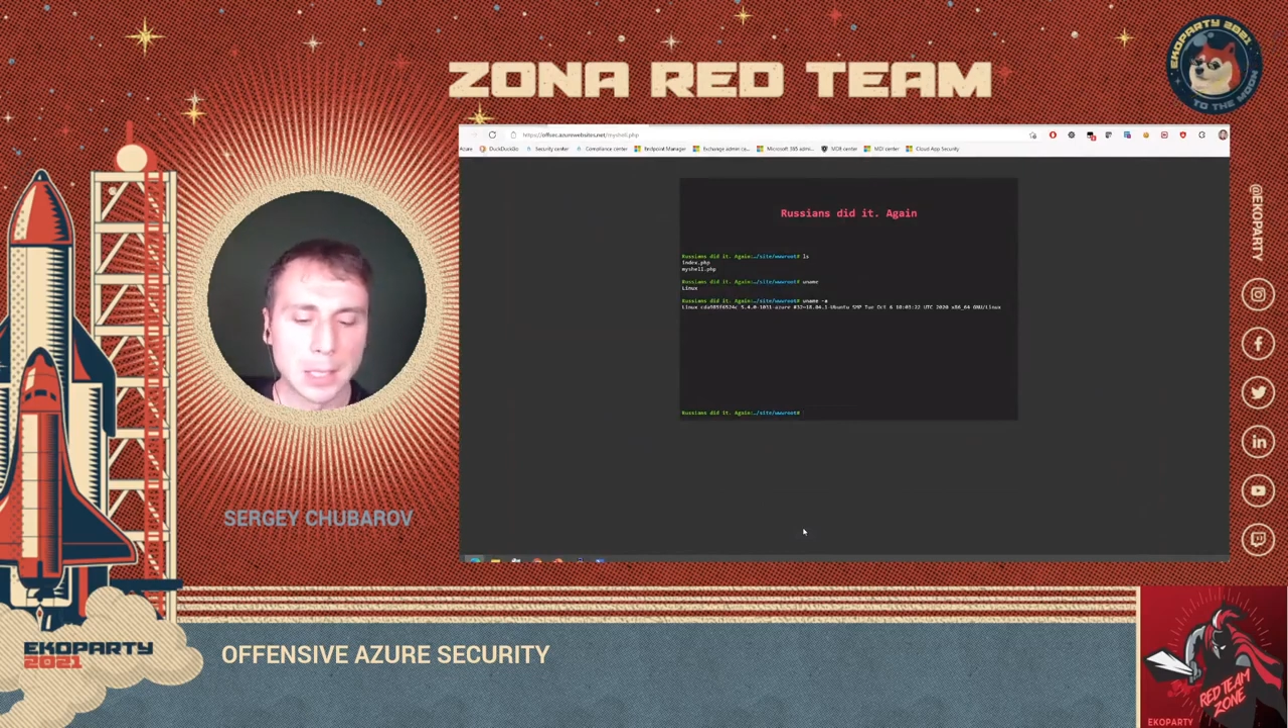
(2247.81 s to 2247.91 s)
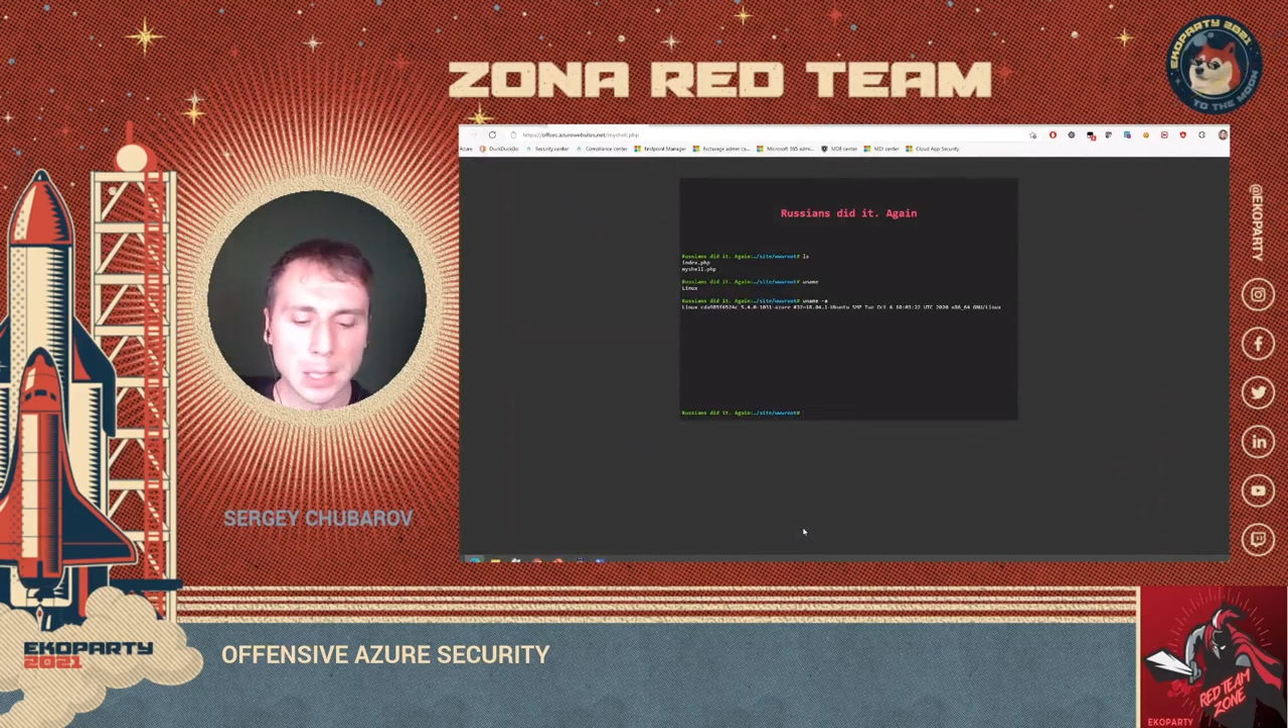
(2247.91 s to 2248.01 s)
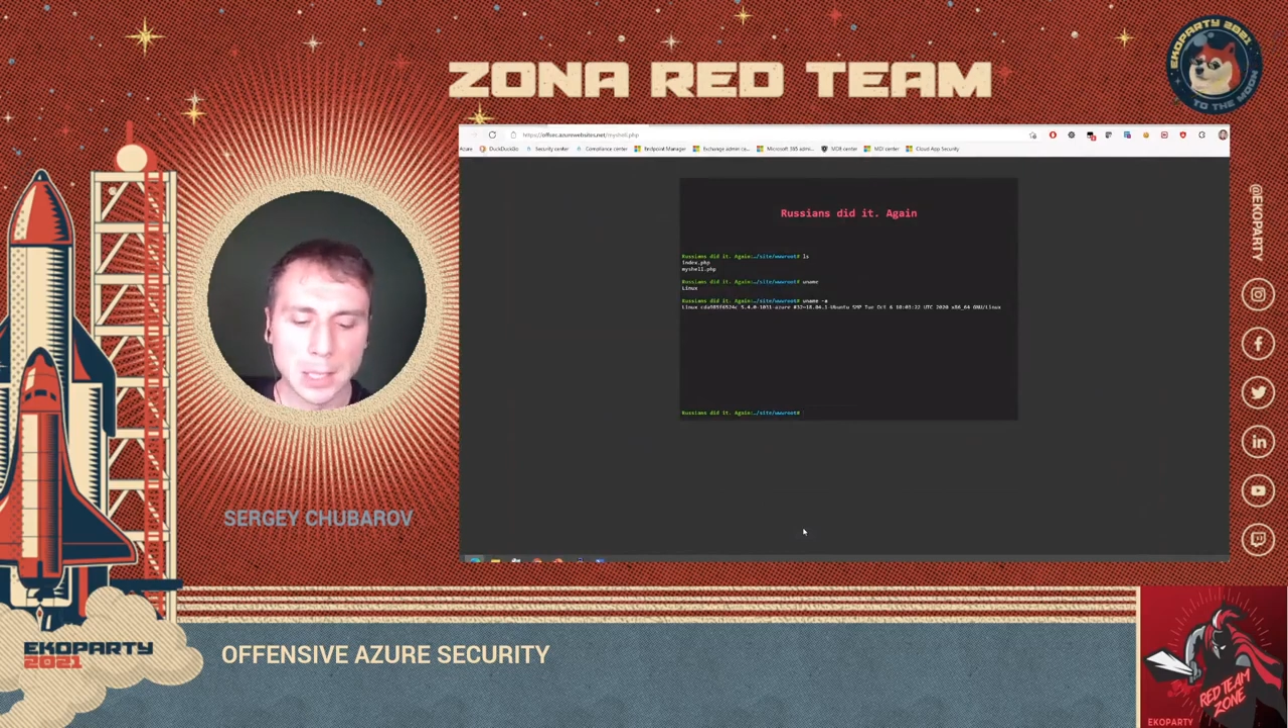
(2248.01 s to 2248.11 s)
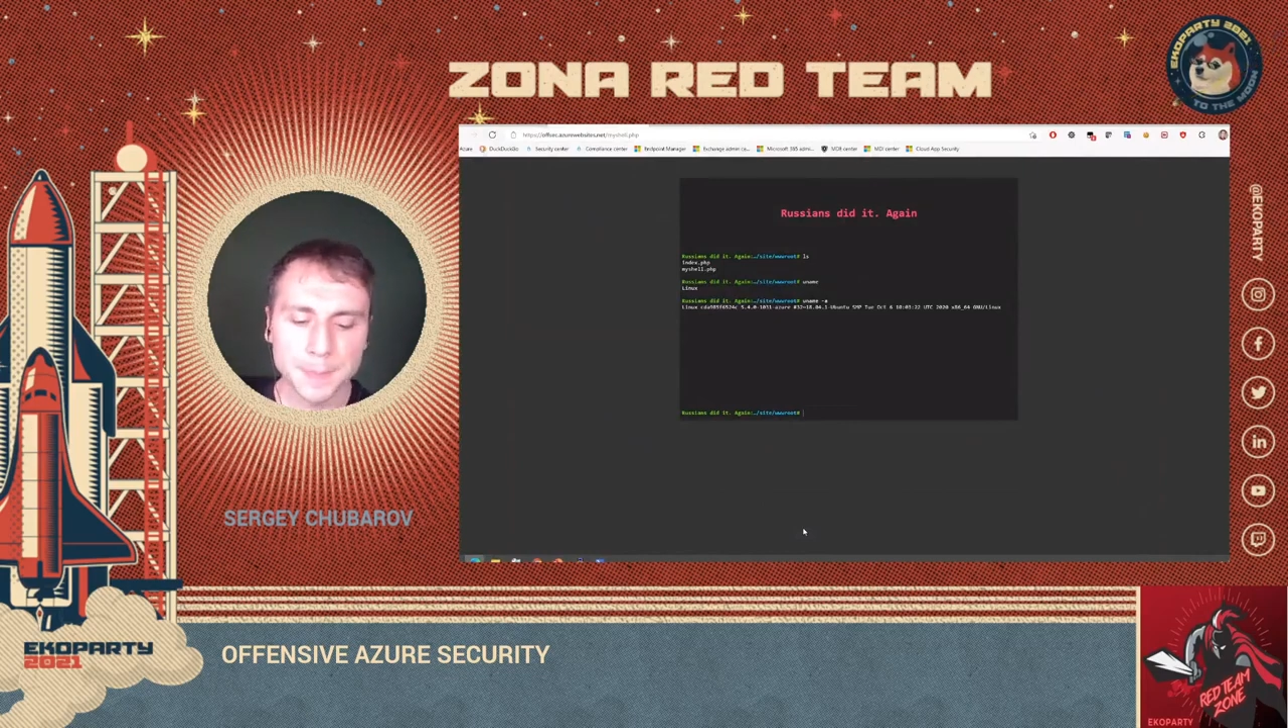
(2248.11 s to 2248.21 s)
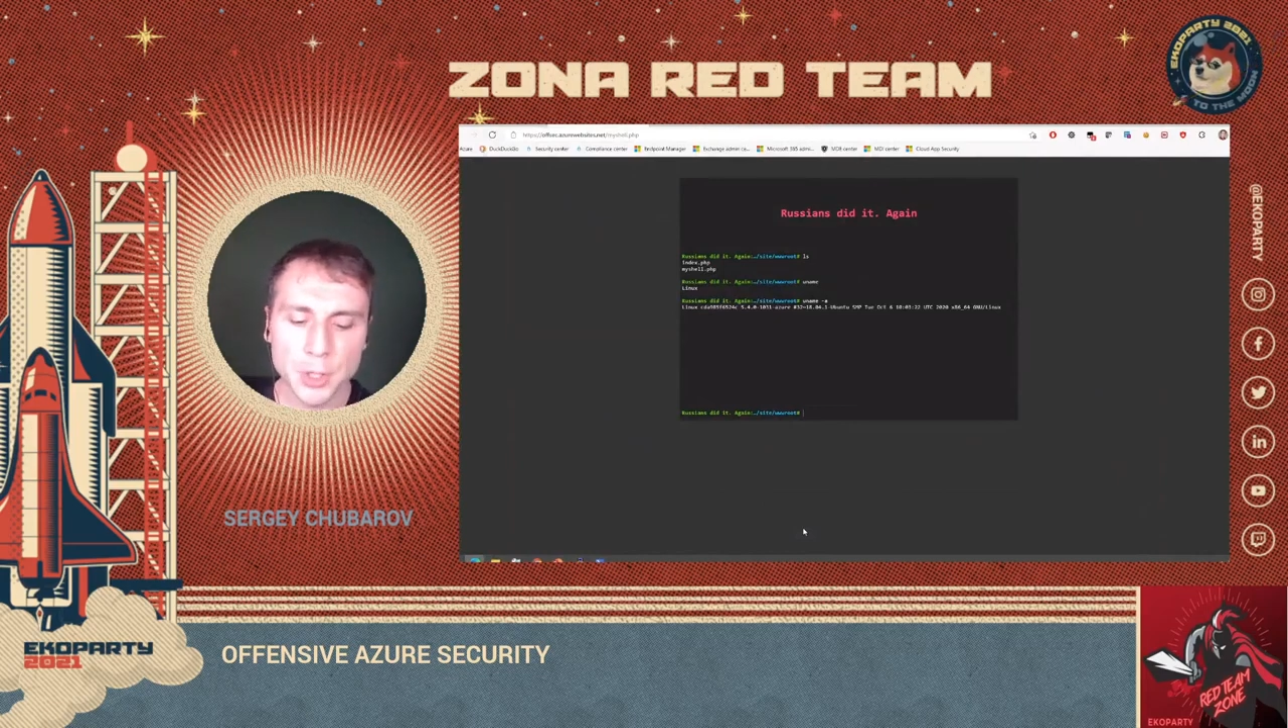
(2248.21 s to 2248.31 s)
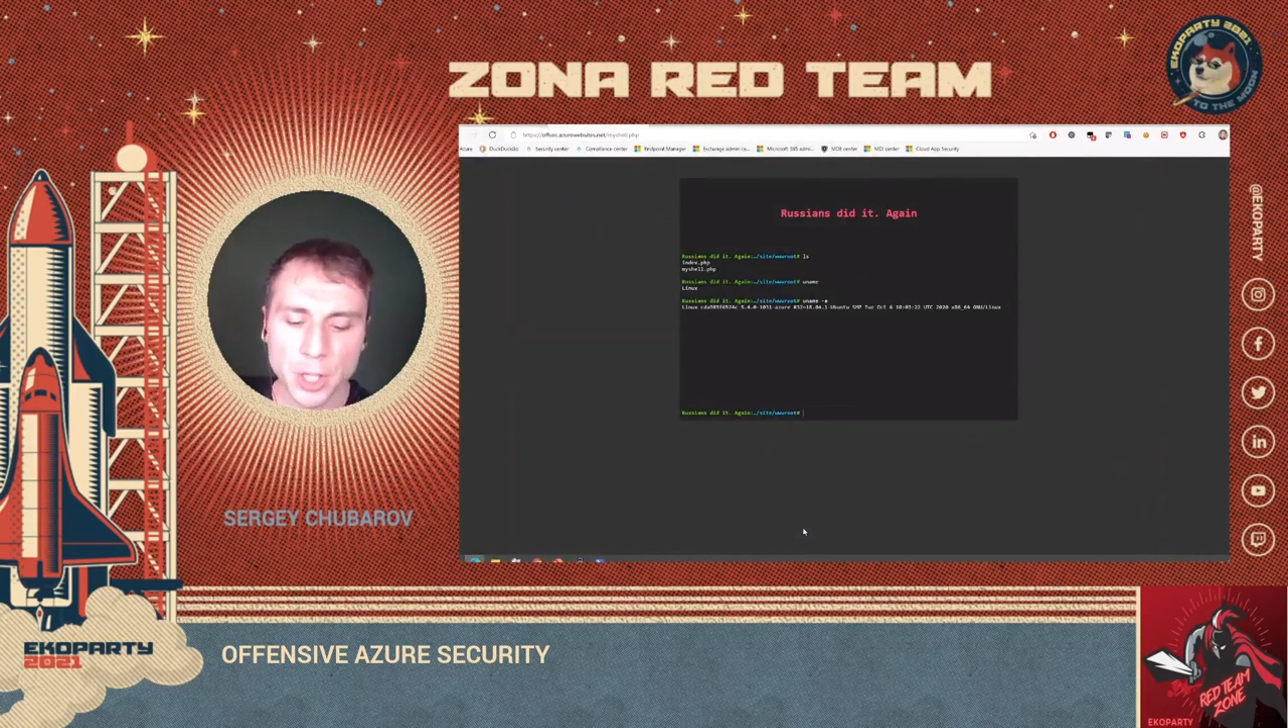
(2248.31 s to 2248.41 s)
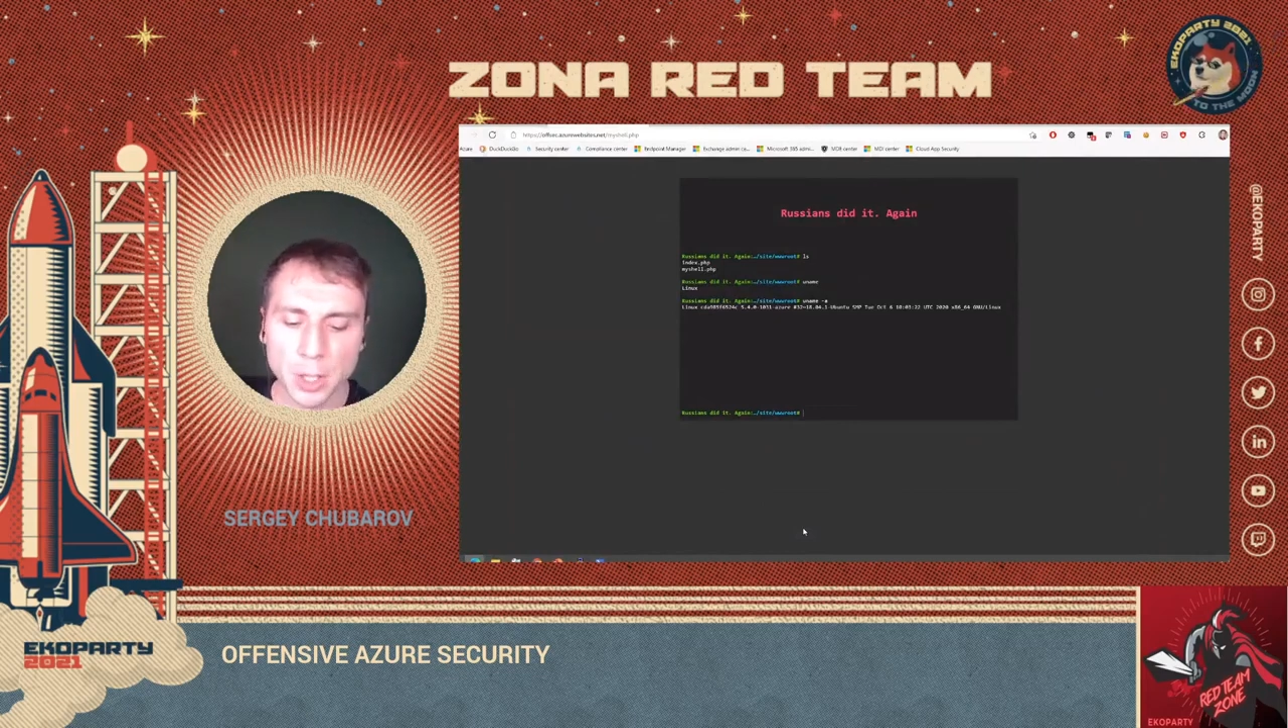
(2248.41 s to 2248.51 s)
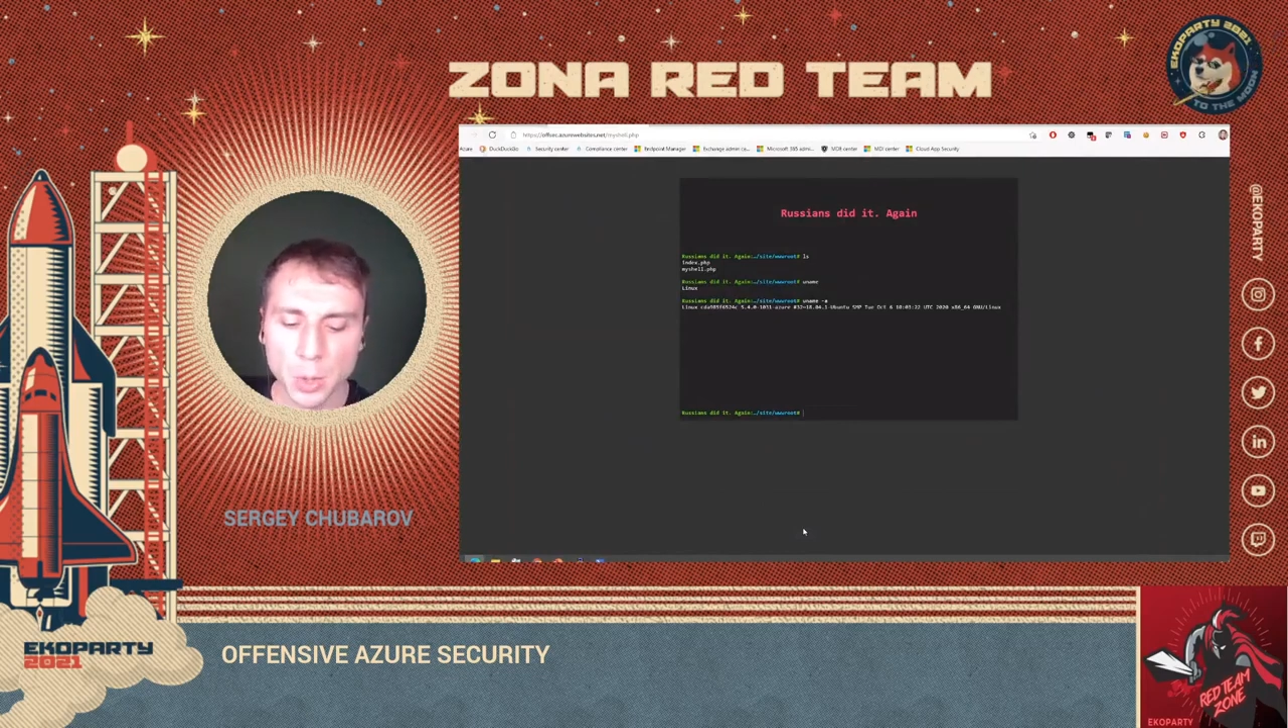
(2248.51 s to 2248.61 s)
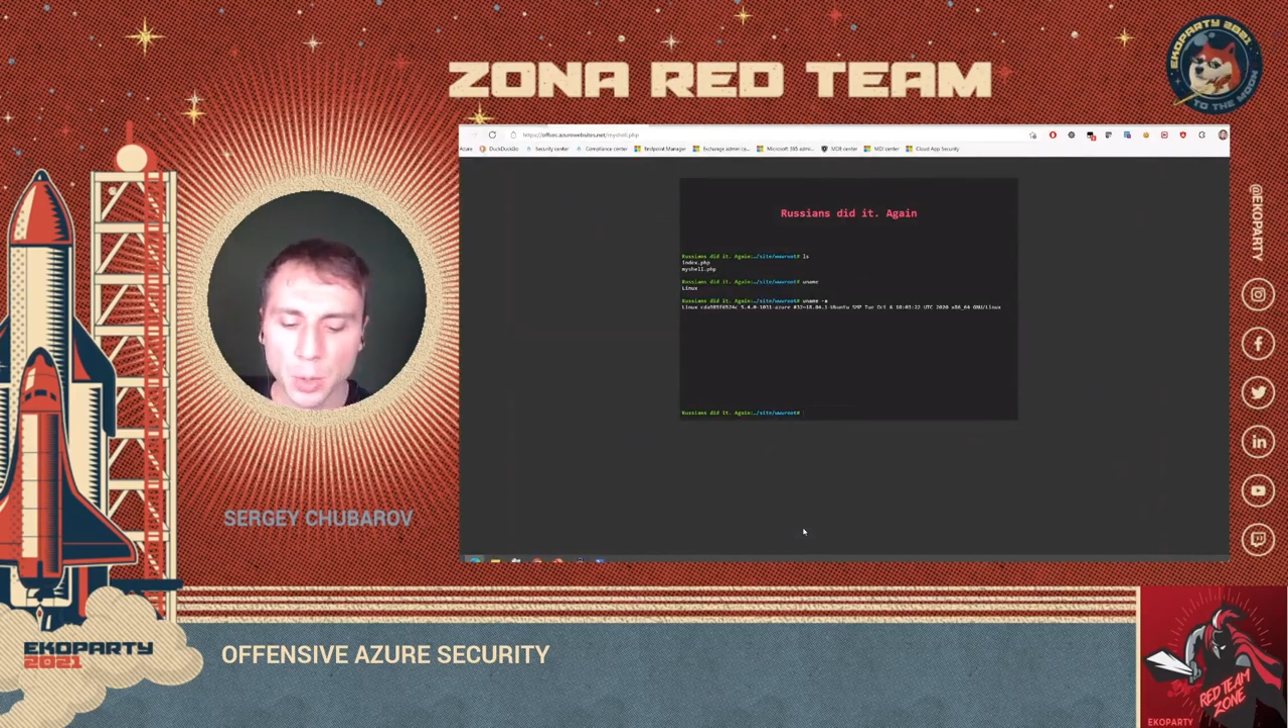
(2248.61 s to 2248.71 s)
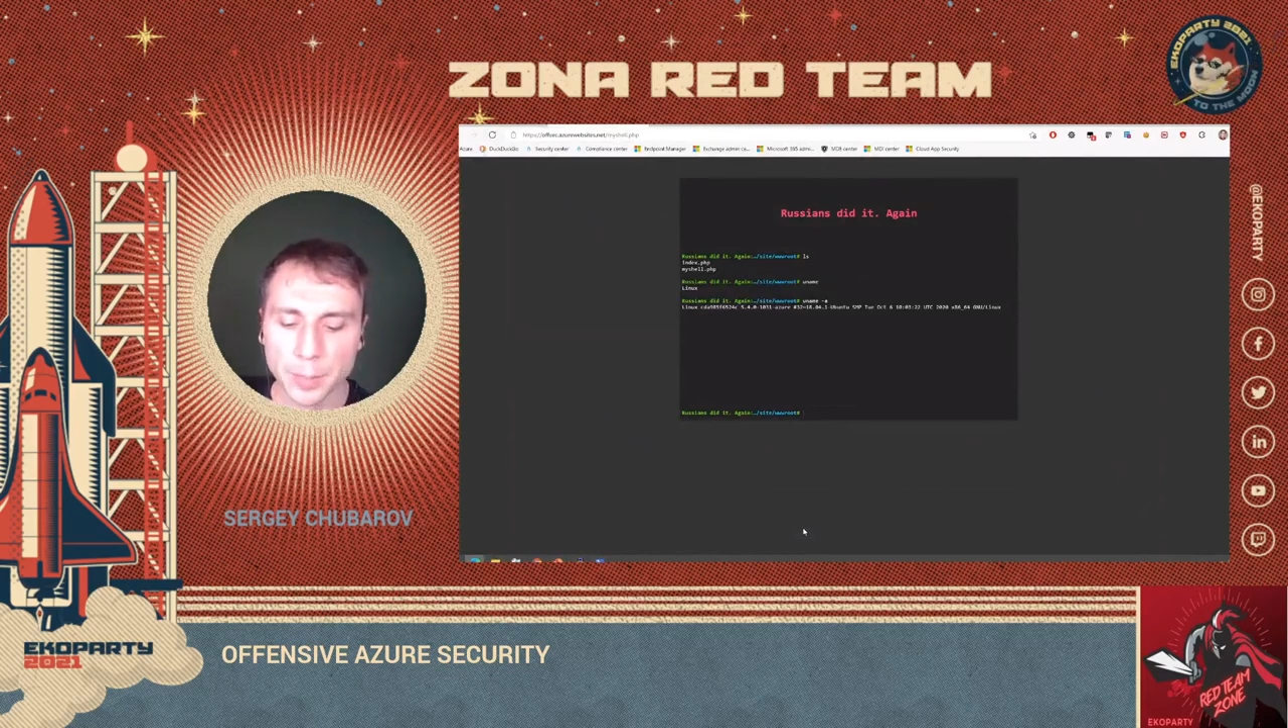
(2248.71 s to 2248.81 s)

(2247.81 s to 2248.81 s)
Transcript: Let me check who